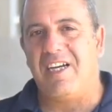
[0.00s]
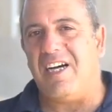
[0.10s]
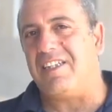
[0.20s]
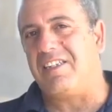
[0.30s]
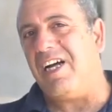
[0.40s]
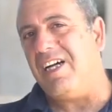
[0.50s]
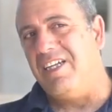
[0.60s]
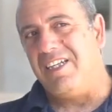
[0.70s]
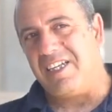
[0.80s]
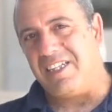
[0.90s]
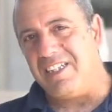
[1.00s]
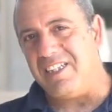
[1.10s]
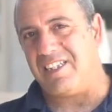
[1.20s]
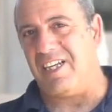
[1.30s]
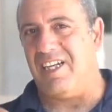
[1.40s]
Karta
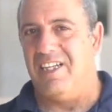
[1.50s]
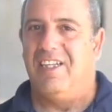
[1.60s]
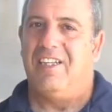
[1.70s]
Kadisha,